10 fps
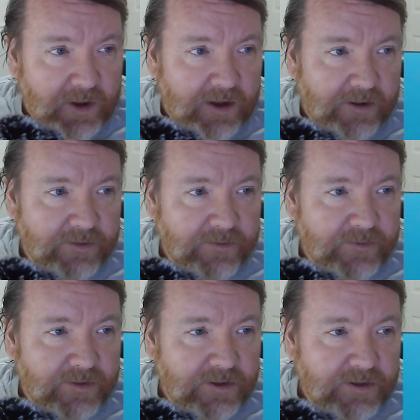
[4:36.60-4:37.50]
here,
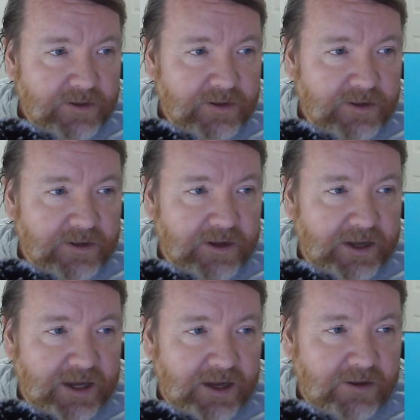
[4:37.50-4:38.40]
I
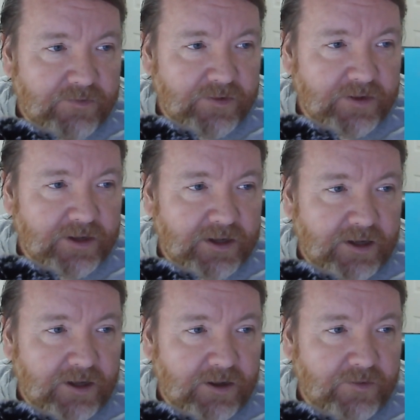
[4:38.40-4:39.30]
have
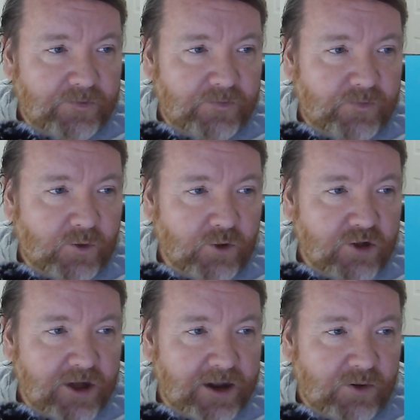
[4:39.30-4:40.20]
4
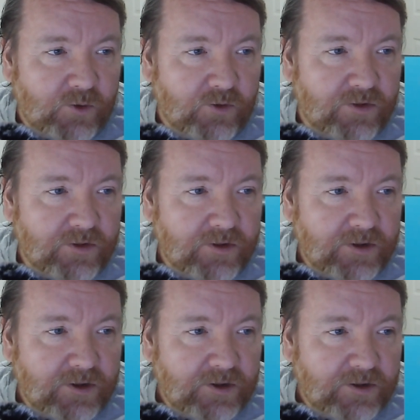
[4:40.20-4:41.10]
channels
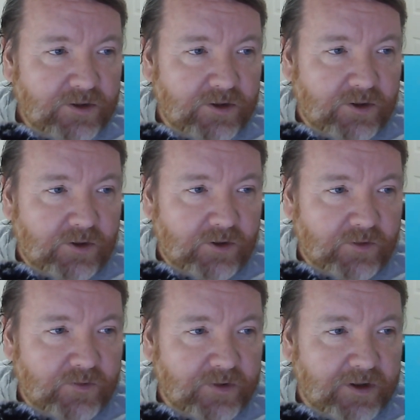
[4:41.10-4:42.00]

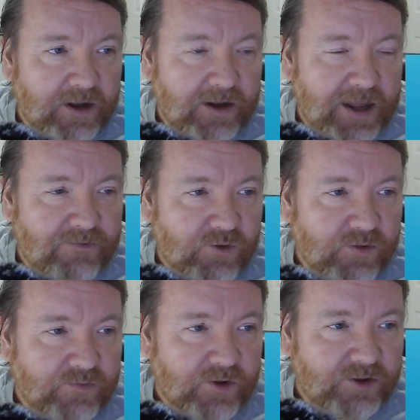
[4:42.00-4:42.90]
of a level
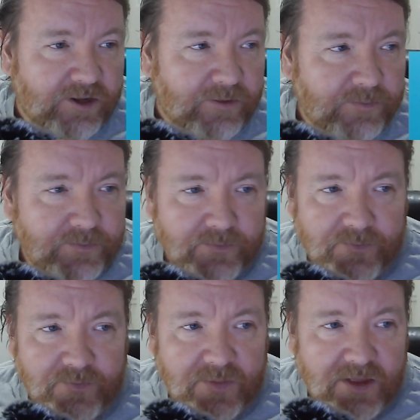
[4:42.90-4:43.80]
converter,
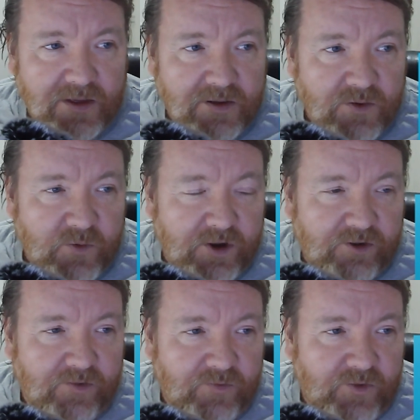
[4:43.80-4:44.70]

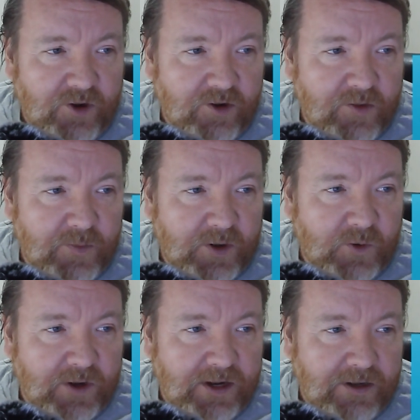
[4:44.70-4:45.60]
which converts
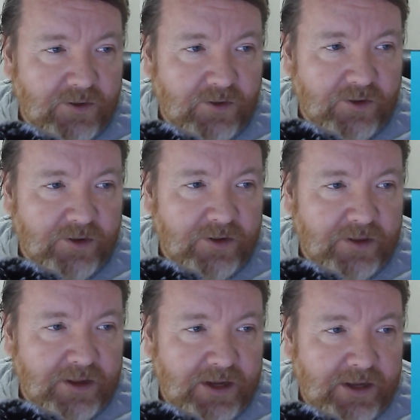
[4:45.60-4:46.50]
between, on
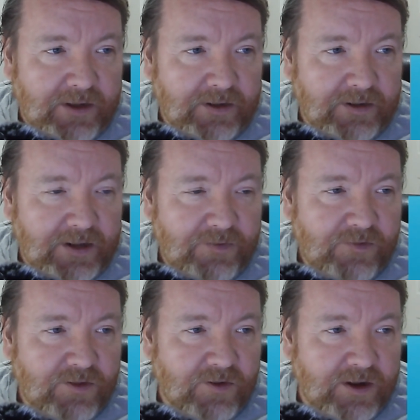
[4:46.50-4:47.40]
the left
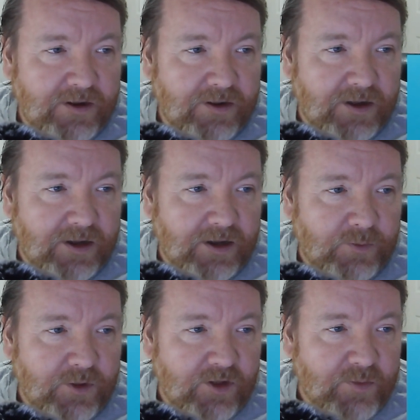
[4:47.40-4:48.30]
side,
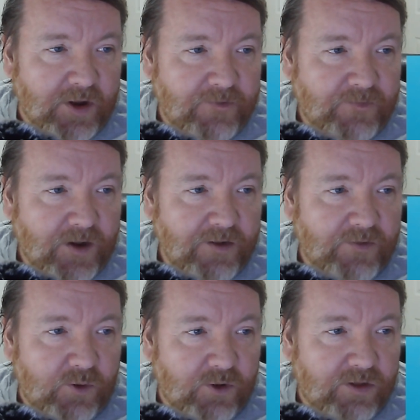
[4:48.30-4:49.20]
which is my 5
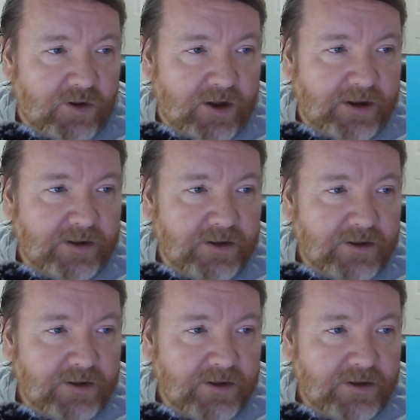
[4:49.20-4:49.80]
volt side,